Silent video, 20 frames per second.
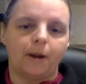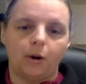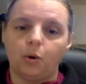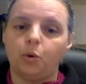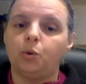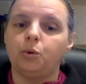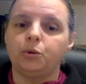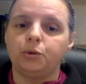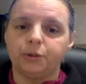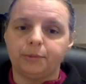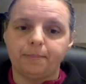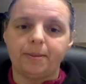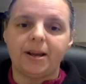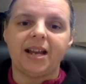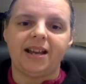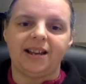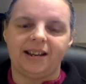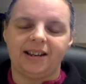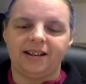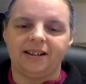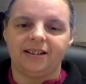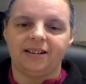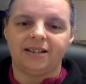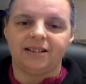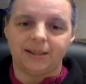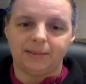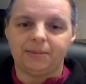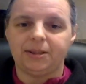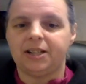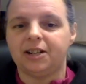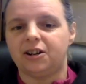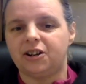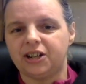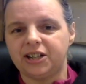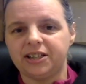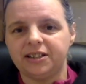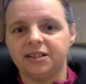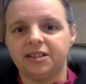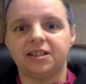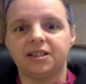old pain. To be
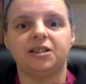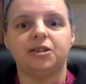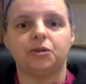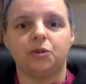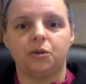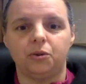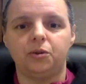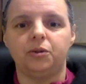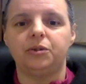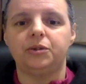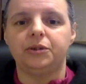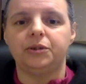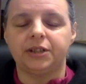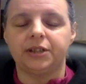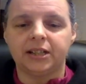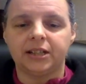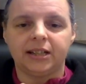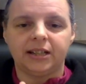honest, it's old